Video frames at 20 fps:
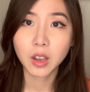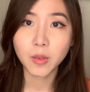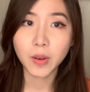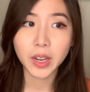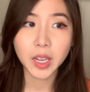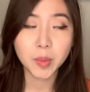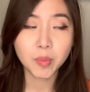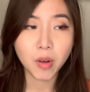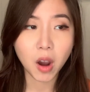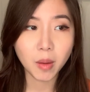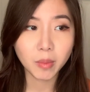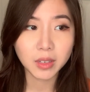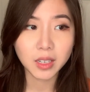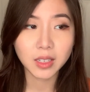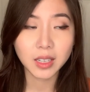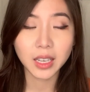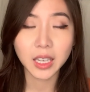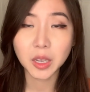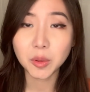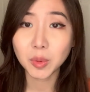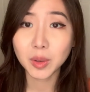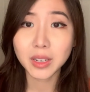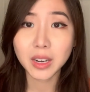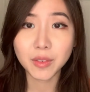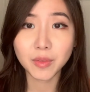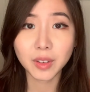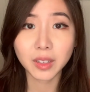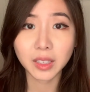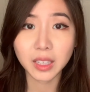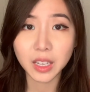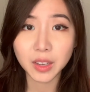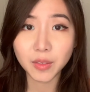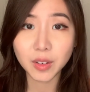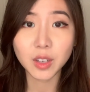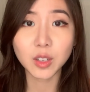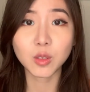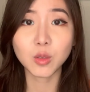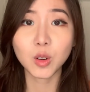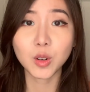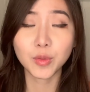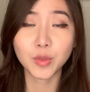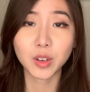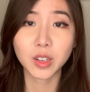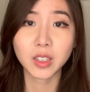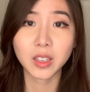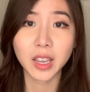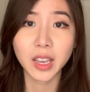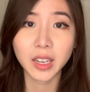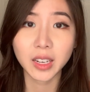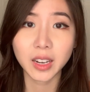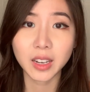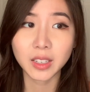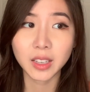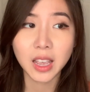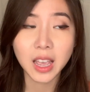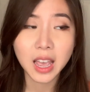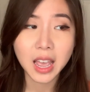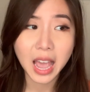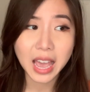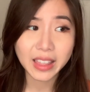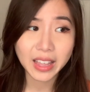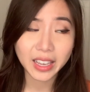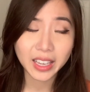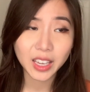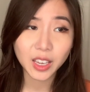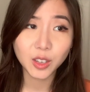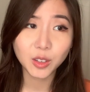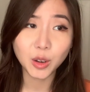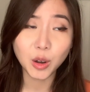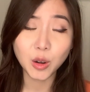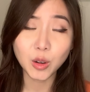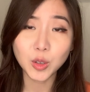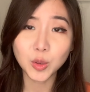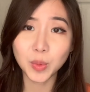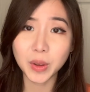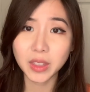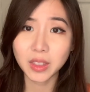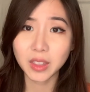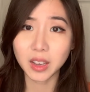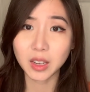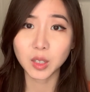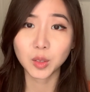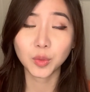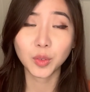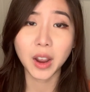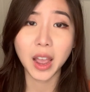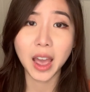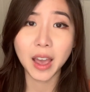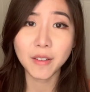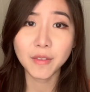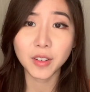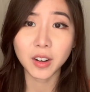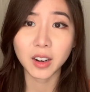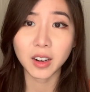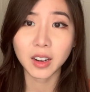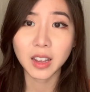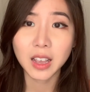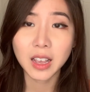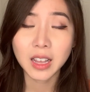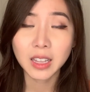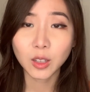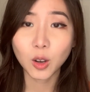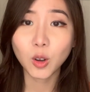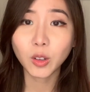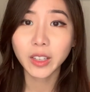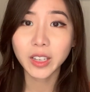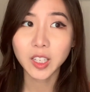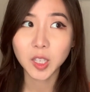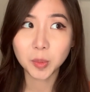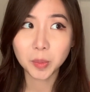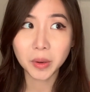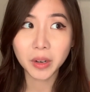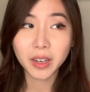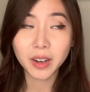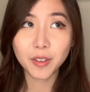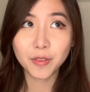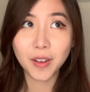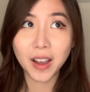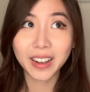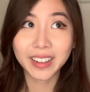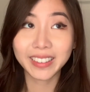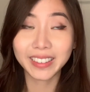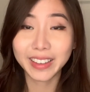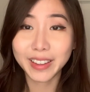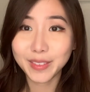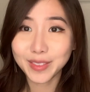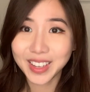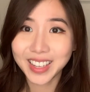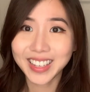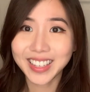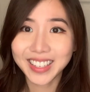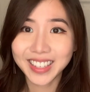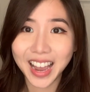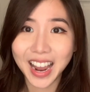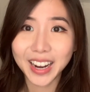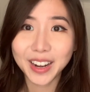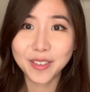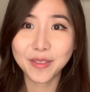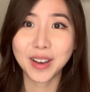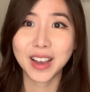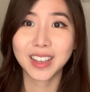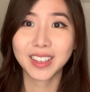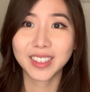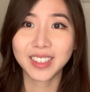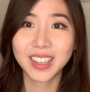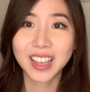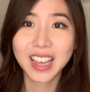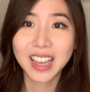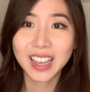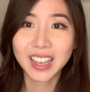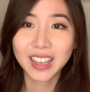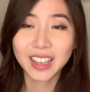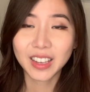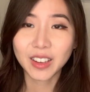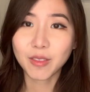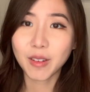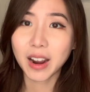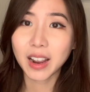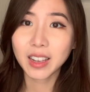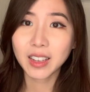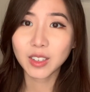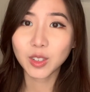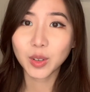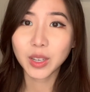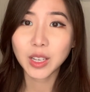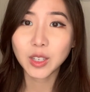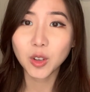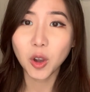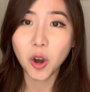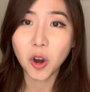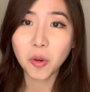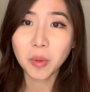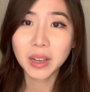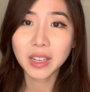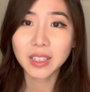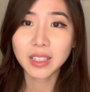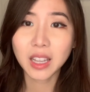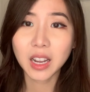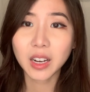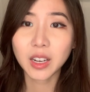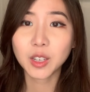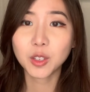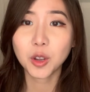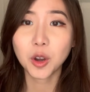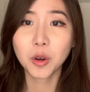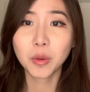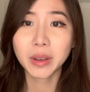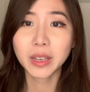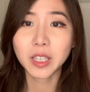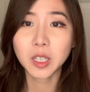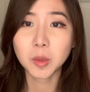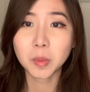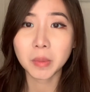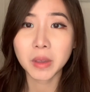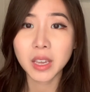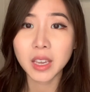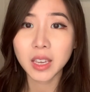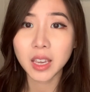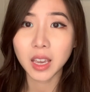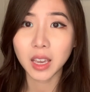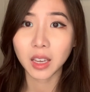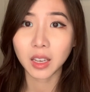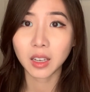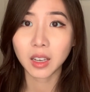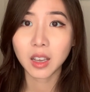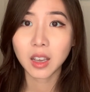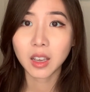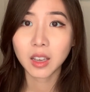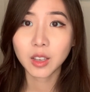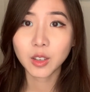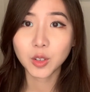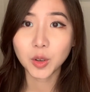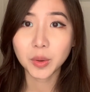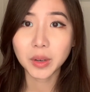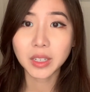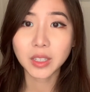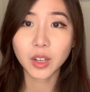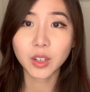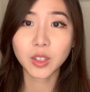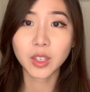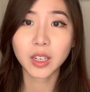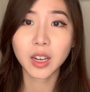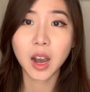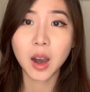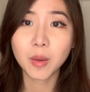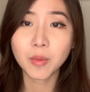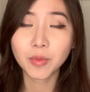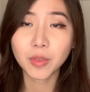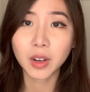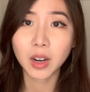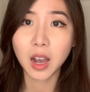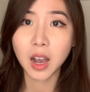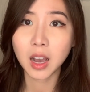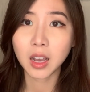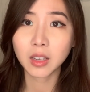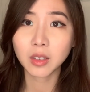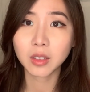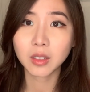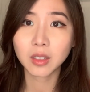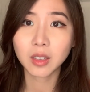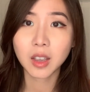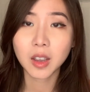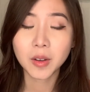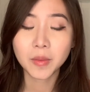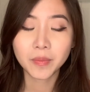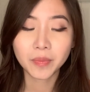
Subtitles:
For he promises that he will never leave us nor forsake us, and that he goes with us forever. The Holy Spirit, in fact, lives inside of us, right? So he's always there. He's always speaking. He's always there to comfort us.